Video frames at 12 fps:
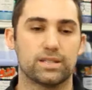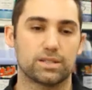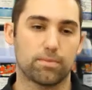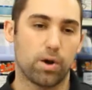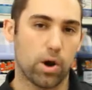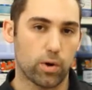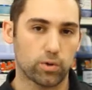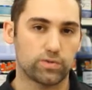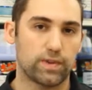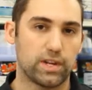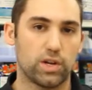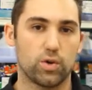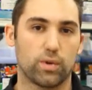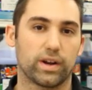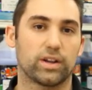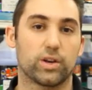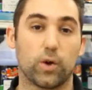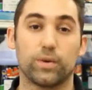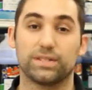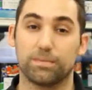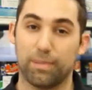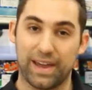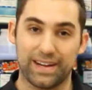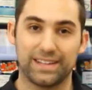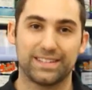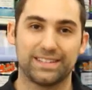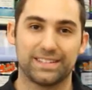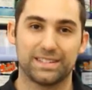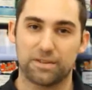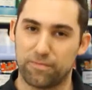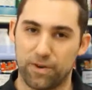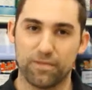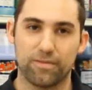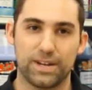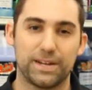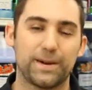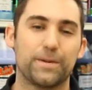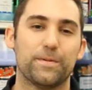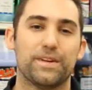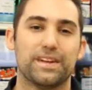Tomorrow's video we're going to go into painting, the fun video.